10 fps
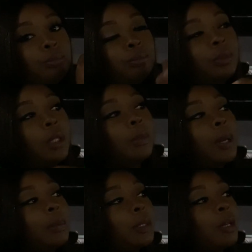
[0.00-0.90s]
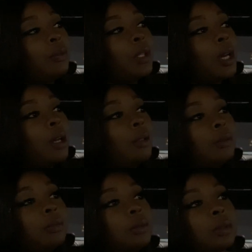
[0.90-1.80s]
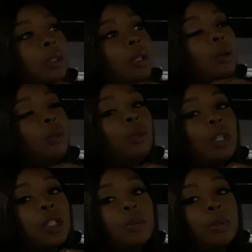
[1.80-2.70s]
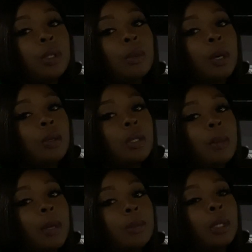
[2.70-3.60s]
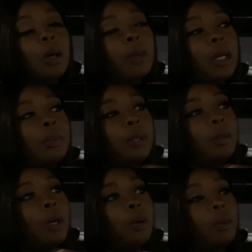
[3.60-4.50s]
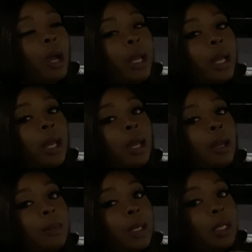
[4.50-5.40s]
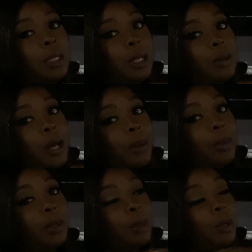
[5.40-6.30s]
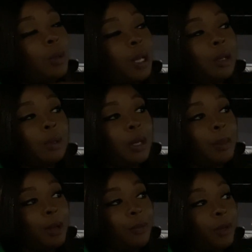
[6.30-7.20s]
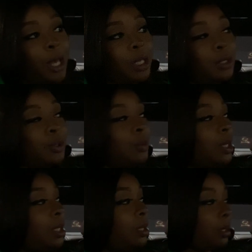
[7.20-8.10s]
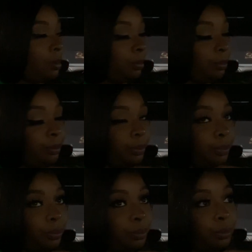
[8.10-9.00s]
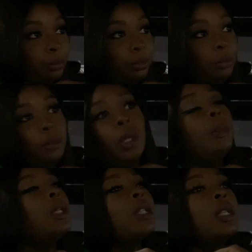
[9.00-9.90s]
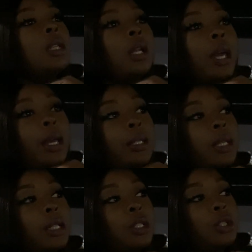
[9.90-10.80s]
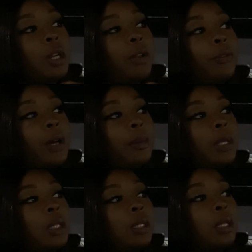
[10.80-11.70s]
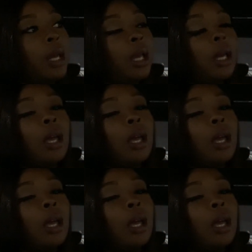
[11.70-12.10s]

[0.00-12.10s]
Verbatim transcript: yeah, popped off, y'all. Rushing, putting them on. So, I'm going to have to go back and put them on right because I know how to put them on or they don't come off for like two weeks. But she's in the gas station trying to find me a snack.